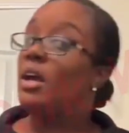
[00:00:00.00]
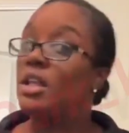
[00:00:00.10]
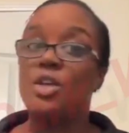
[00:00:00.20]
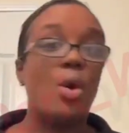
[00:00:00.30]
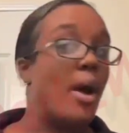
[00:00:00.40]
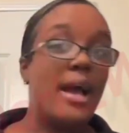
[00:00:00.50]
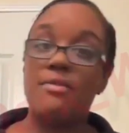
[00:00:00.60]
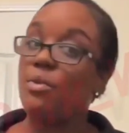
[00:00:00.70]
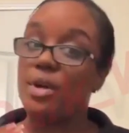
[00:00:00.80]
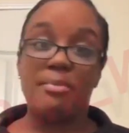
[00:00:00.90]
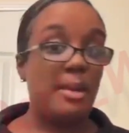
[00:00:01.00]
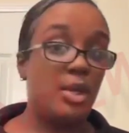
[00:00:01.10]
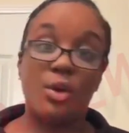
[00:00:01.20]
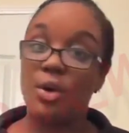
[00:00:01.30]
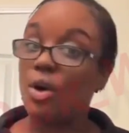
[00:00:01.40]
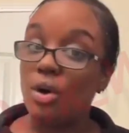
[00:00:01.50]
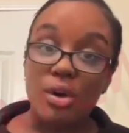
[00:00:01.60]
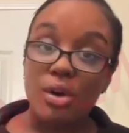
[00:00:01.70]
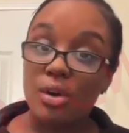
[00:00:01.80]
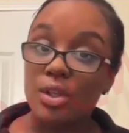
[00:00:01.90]
You don't have one, baby
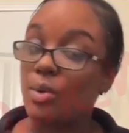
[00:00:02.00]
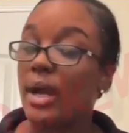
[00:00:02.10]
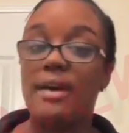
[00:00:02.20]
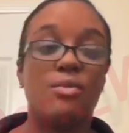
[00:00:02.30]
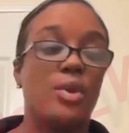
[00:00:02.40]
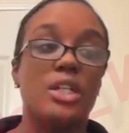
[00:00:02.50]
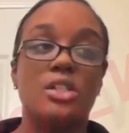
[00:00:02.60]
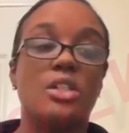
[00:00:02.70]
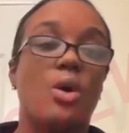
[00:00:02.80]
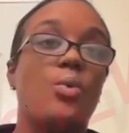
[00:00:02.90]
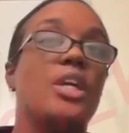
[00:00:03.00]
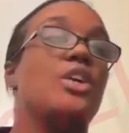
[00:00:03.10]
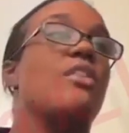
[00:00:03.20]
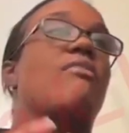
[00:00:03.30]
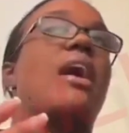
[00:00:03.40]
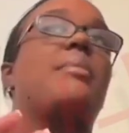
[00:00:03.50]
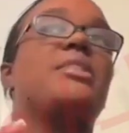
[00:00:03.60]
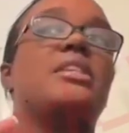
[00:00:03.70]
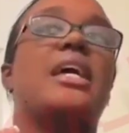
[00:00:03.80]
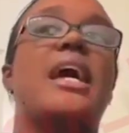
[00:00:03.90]
girl. You don't have one. So we in here bobbing
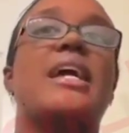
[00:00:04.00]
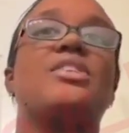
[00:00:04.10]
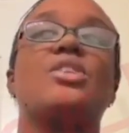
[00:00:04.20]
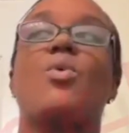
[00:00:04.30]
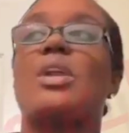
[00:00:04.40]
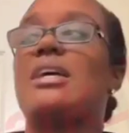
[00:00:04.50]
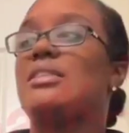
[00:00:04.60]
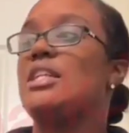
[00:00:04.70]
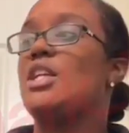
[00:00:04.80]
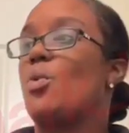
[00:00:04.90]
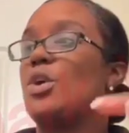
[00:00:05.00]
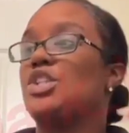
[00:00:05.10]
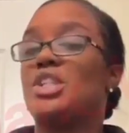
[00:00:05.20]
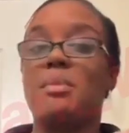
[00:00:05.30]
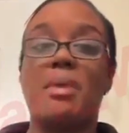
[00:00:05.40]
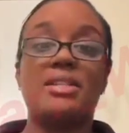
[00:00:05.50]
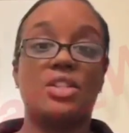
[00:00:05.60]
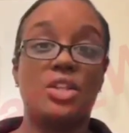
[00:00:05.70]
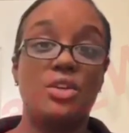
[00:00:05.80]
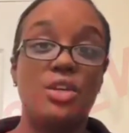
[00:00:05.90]
to that. And so when I seen her rush in, my
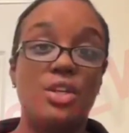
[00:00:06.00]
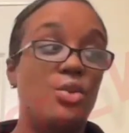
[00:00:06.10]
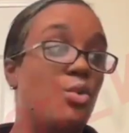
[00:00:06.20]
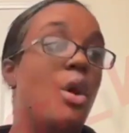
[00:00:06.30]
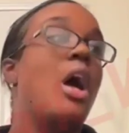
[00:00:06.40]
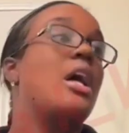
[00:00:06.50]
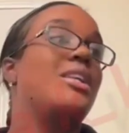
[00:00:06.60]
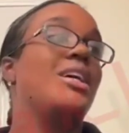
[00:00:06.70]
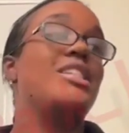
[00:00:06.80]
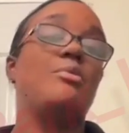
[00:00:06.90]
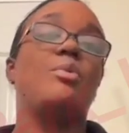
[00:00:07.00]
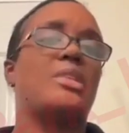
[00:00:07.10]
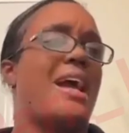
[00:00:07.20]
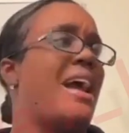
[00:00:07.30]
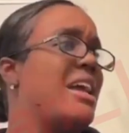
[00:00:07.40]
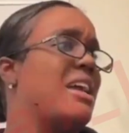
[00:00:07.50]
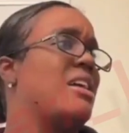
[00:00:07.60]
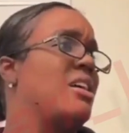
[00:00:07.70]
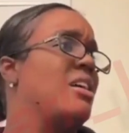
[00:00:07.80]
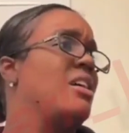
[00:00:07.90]
security dude nudged me and was like,
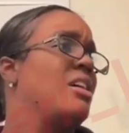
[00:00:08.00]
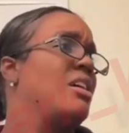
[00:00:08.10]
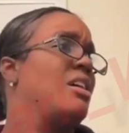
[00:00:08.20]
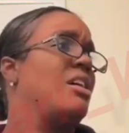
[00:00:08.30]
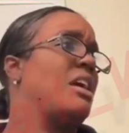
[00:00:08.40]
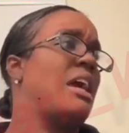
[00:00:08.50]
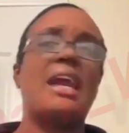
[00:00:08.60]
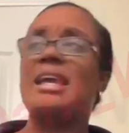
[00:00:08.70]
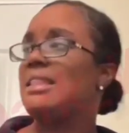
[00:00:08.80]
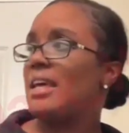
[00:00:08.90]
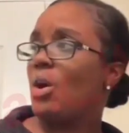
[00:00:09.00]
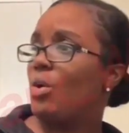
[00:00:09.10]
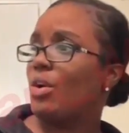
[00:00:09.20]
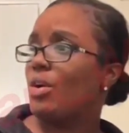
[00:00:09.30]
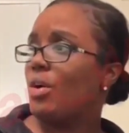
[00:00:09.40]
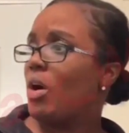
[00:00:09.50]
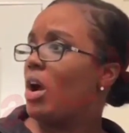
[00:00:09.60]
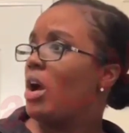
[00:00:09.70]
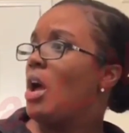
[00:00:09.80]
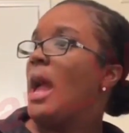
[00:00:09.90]
hey, ain't that old girl?
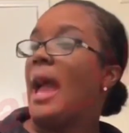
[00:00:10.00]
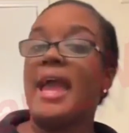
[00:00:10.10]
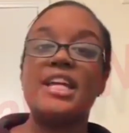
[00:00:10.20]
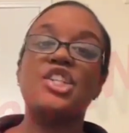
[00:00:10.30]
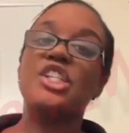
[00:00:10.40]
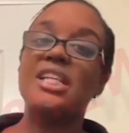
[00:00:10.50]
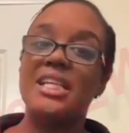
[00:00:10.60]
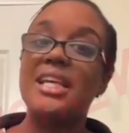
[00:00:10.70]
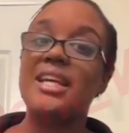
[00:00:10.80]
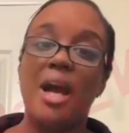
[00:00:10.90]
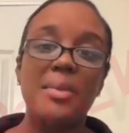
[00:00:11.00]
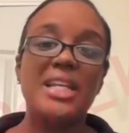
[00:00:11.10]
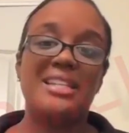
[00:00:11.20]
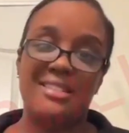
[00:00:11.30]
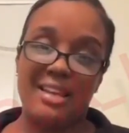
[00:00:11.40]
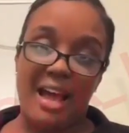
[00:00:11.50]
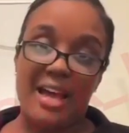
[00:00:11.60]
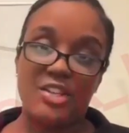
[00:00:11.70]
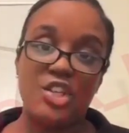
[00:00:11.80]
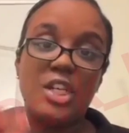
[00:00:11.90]
And she did come in a
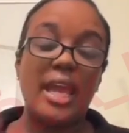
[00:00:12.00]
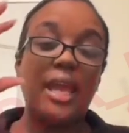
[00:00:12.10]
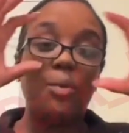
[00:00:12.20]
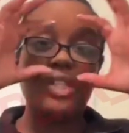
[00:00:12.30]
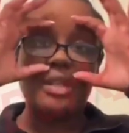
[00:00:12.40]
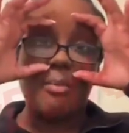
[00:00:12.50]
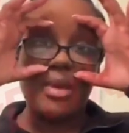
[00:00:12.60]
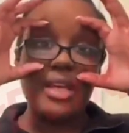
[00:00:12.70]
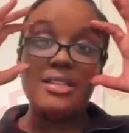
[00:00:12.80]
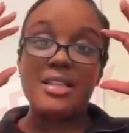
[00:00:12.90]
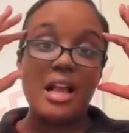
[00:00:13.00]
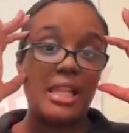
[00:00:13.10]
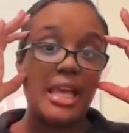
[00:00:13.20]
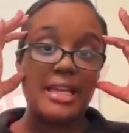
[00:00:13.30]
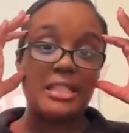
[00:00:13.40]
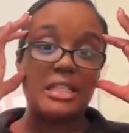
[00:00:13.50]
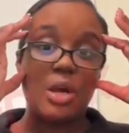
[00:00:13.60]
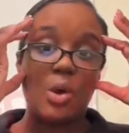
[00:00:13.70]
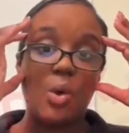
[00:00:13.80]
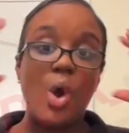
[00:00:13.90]
disguise. She came with some big sunglasses
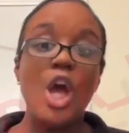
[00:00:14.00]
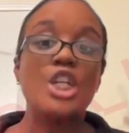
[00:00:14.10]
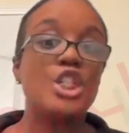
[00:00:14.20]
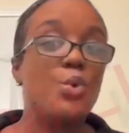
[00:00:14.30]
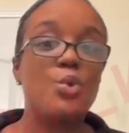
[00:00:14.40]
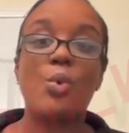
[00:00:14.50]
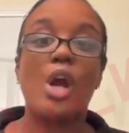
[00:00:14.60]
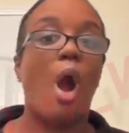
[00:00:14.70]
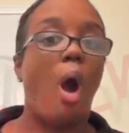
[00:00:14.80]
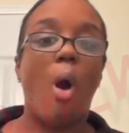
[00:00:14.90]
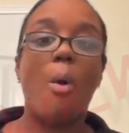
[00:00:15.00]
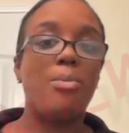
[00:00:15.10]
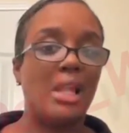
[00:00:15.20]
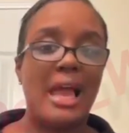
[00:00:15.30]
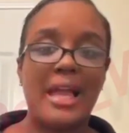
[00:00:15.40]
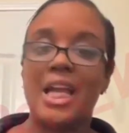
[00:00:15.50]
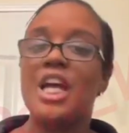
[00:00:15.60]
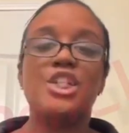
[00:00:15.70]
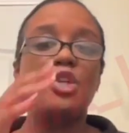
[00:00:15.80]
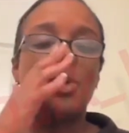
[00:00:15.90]
on. She was wearing all black.
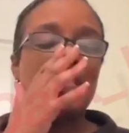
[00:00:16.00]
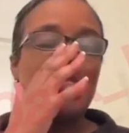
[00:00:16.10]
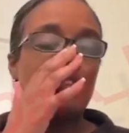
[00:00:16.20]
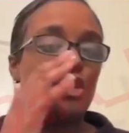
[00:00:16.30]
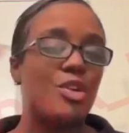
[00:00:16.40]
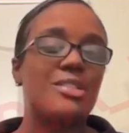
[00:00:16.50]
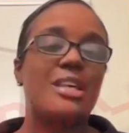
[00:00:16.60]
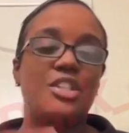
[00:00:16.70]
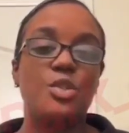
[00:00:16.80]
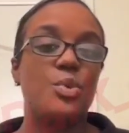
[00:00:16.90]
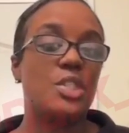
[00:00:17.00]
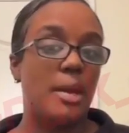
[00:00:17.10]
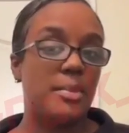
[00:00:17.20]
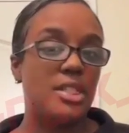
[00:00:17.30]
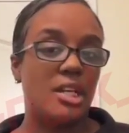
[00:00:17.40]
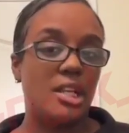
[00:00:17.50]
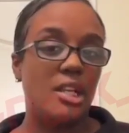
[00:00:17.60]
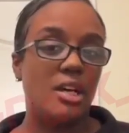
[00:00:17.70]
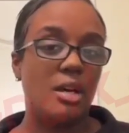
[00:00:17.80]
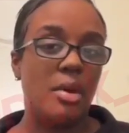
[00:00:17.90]
She wasn't even dressed like she was coming to the
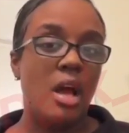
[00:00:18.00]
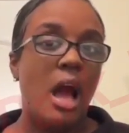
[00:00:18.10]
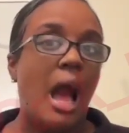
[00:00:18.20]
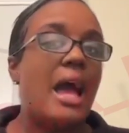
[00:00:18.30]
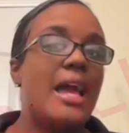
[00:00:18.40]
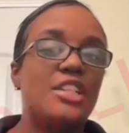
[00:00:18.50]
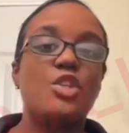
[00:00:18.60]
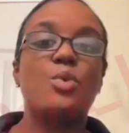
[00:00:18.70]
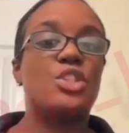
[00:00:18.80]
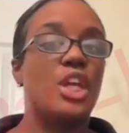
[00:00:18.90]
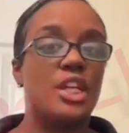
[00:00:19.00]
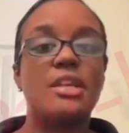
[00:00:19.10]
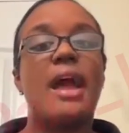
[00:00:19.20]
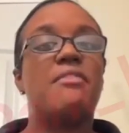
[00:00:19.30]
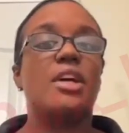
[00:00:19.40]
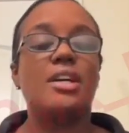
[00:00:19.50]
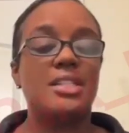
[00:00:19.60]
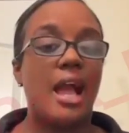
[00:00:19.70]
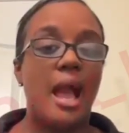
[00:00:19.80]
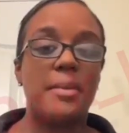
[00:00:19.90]
club. I actually was there to have a good
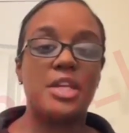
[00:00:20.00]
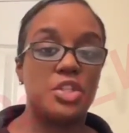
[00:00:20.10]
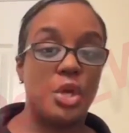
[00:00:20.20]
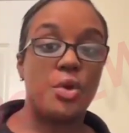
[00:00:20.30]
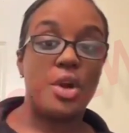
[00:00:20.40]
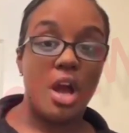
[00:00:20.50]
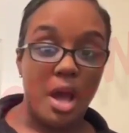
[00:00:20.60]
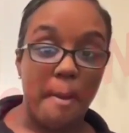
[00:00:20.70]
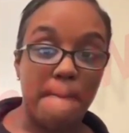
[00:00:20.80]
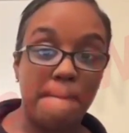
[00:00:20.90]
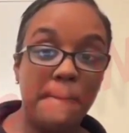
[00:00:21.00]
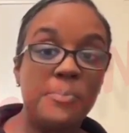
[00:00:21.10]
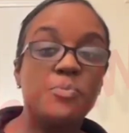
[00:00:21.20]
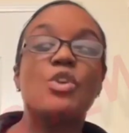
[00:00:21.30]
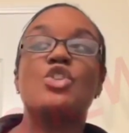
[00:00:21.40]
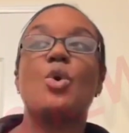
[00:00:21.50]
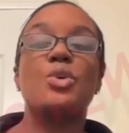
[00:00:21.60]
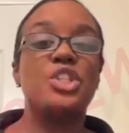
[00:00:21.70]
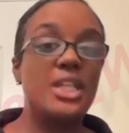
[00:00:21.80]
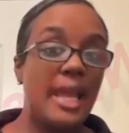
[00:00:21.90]
time and turn up. So
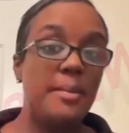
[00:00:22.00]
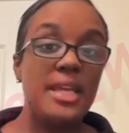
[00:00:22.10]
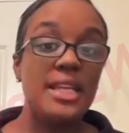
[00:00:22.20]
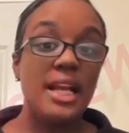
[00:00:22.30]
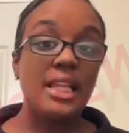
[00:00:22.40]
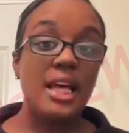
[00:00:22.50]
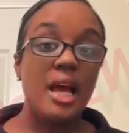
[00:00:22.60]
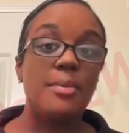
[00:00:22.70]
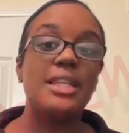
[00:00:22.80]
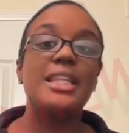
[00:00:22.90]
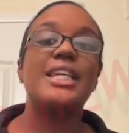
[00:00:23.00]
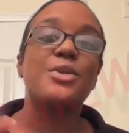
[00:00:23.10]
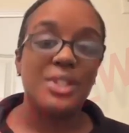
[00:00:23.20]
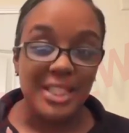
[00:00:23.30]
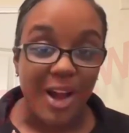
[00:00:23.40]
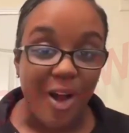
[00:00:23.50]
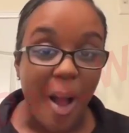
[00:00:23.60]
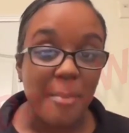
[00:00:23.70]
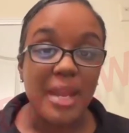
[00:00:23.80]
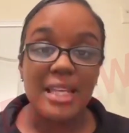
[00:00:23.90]
when she came in the club, literally,
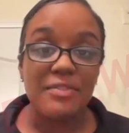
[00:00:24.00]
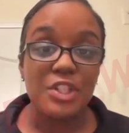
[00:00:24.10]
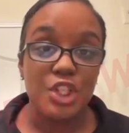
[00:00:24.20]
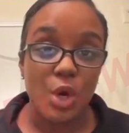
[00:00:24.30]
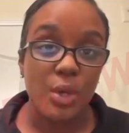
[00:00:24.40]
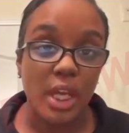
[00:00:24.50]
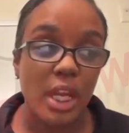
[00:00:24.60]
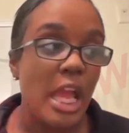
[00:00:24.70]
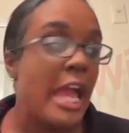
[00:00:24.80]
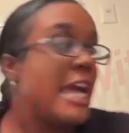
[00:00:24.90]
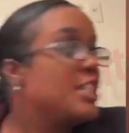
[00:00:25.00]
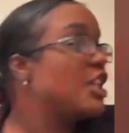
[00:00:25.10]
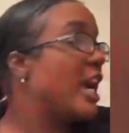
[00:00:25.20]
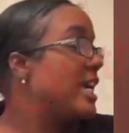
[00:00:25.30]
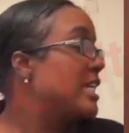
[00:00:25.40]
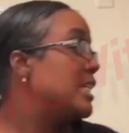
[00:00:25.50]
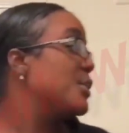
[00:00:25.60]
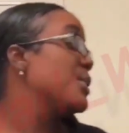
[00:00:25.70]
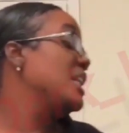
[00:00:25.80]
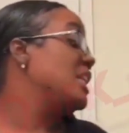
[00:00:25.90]
y'all, I'm not even joking. Jaidyn
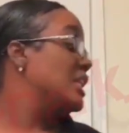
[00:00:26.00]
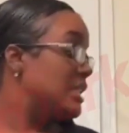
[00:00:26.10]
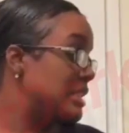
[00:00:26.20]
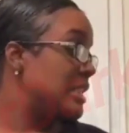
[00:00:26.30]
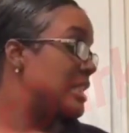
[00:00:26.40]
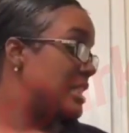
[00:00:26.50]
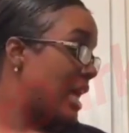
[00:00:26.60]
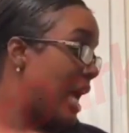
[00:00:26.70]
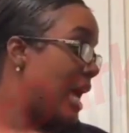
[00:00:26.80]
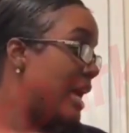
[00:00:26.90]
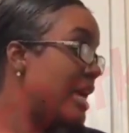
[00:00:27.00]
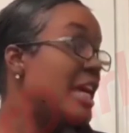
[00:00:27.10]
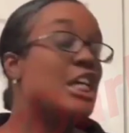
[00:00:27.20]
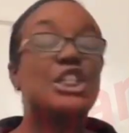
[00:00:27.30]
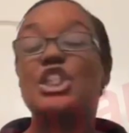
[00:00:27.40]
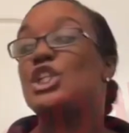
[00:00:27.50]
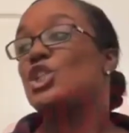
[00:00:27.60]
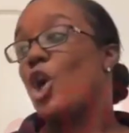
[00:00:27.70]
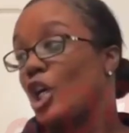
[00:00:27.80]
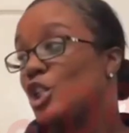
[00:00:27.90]
literally looks to the side, She
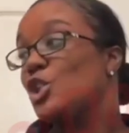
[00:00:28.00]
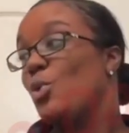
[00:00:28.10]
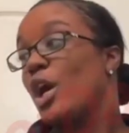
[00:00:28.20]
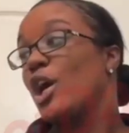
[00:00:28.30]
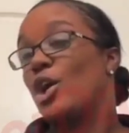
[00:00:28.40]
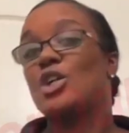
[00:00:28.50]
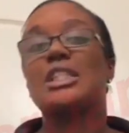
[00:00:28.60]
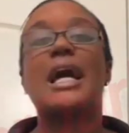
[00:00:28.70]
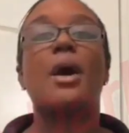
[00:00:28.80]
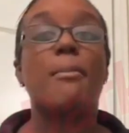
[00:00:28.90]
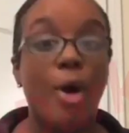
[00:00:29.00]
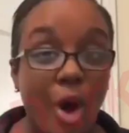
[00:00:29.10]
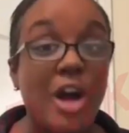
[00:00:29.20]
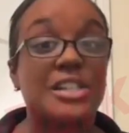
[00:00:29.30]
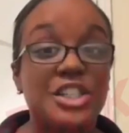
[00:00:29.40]
talks to her girls like a boss.